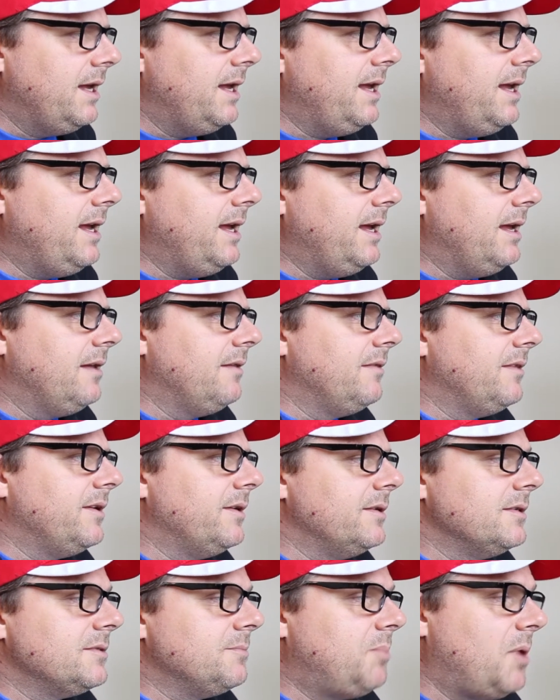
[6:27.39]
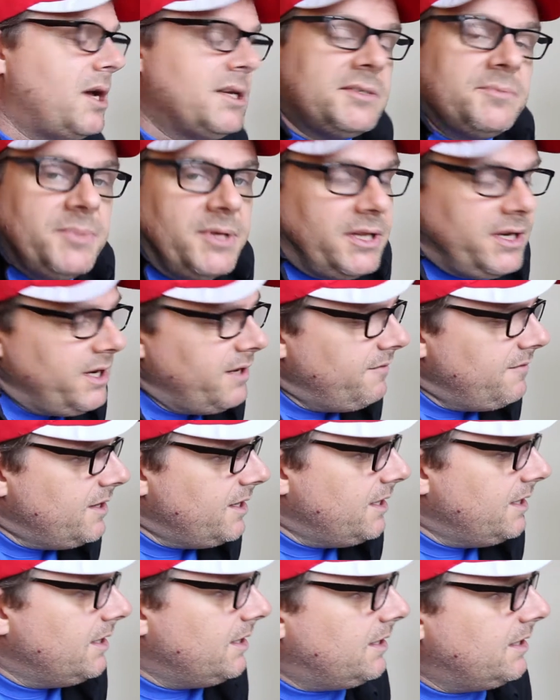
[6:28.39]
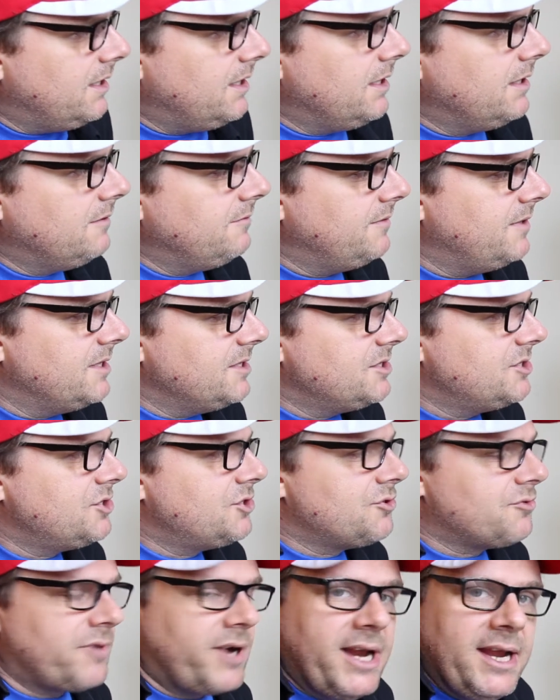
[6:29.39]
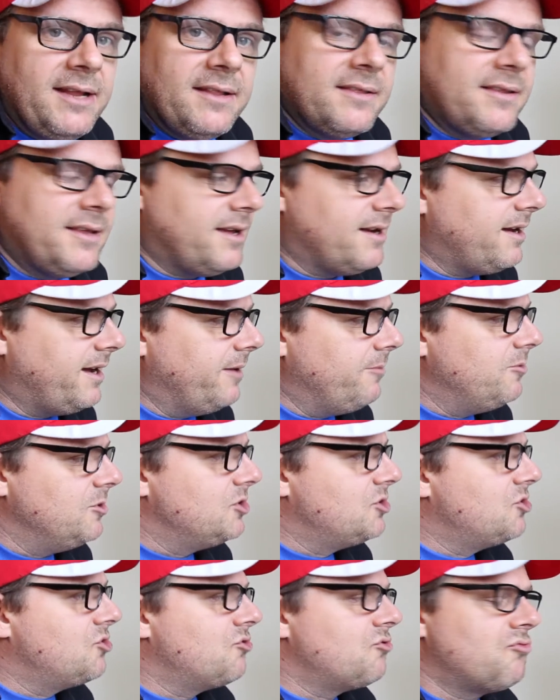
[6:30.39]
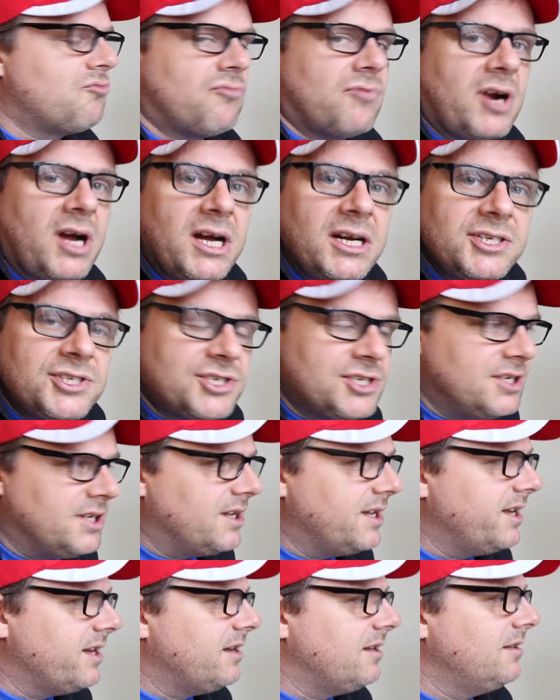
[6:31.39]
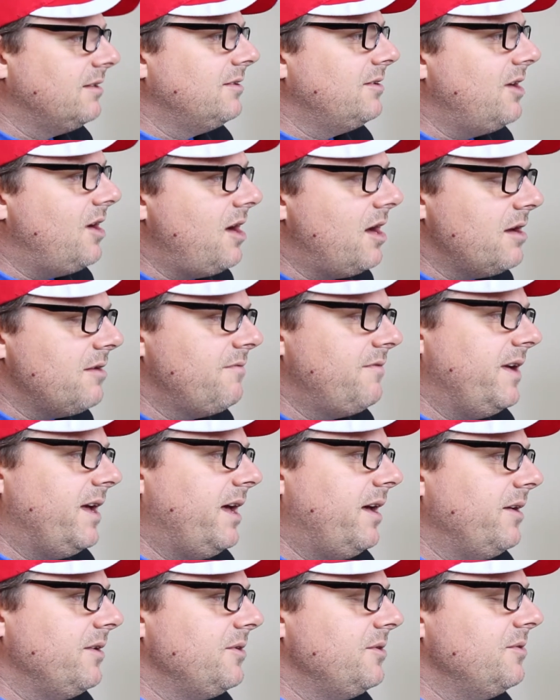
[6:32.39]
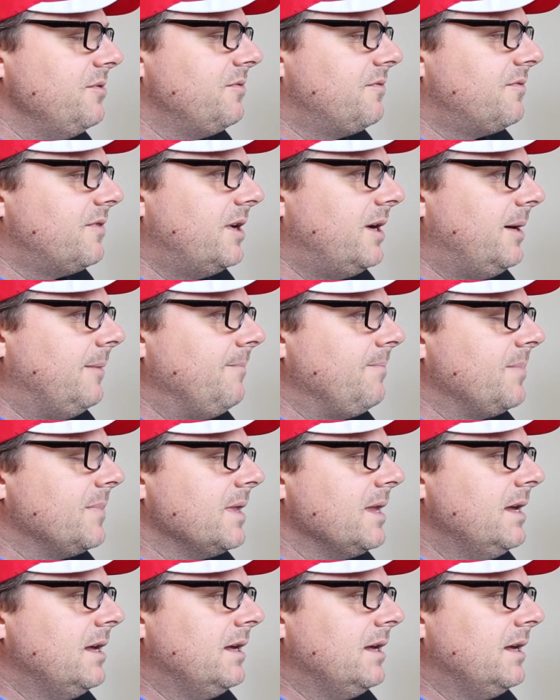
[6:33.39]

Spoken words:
and there's a possibility of a straight that I would crush and get a lot of value from.